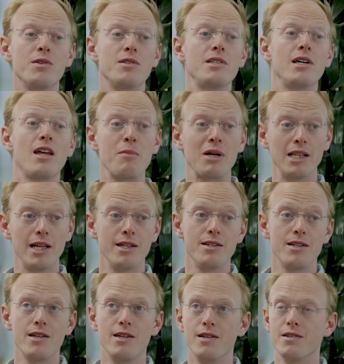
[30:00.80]
dynamic
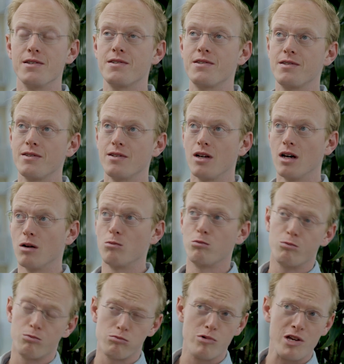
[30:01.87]
land is a
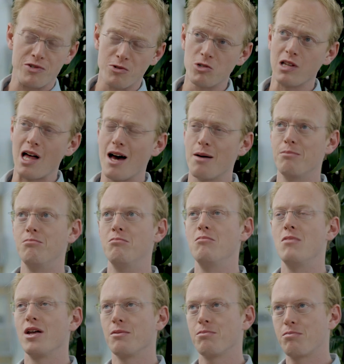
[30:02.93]
research lab
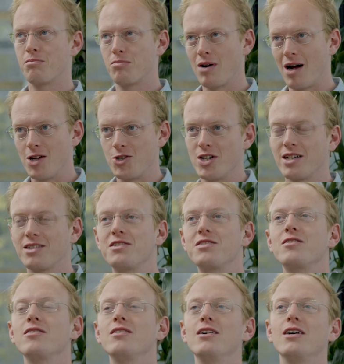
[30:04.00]
and a
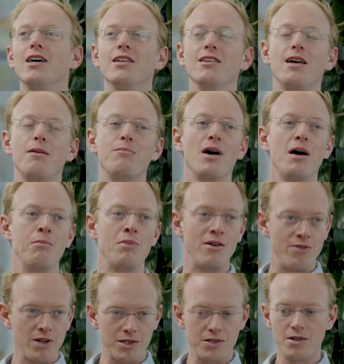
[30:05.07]
project led by
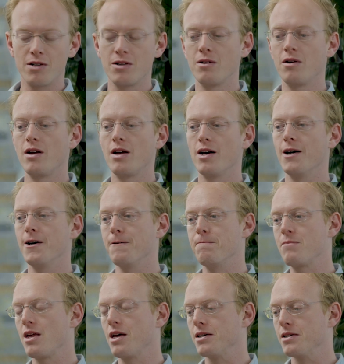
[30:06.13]
Brett Victor
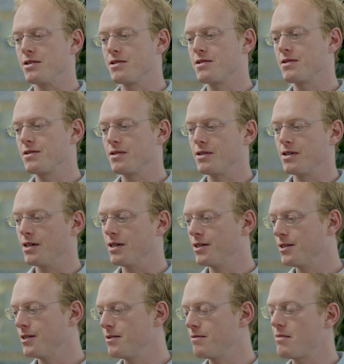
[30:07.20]
and
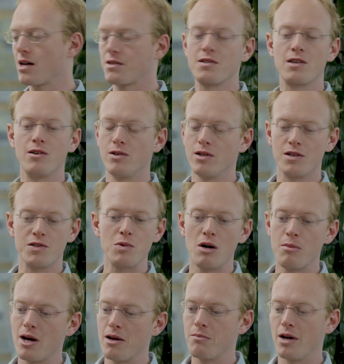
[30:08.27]
executed as well
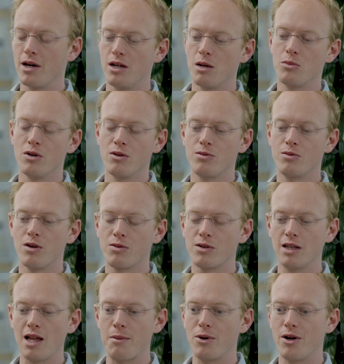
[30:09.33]
by a number of
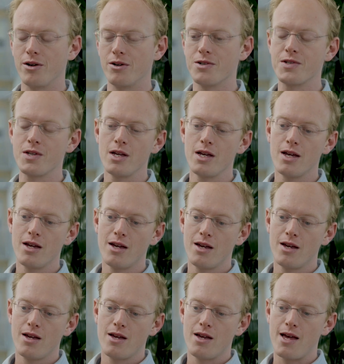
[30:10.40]
collaborators.
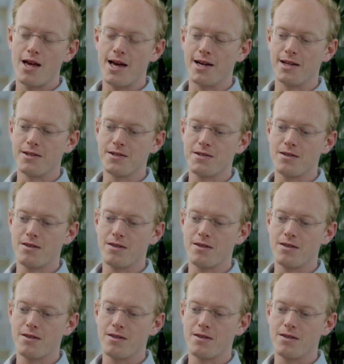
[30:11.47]
And